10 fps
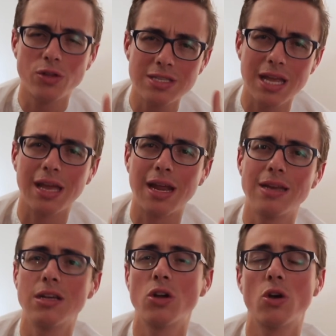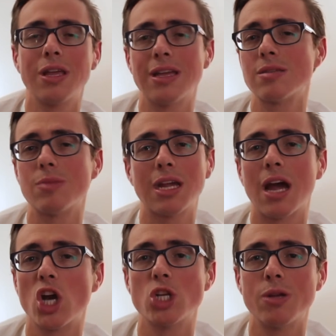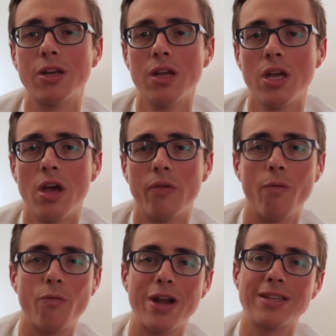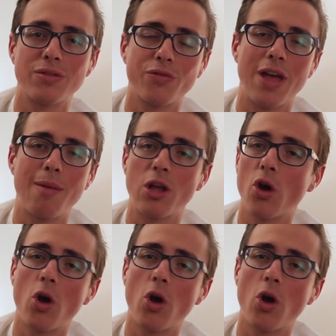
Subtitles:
The second idea, go and get some encouragement from friends and family.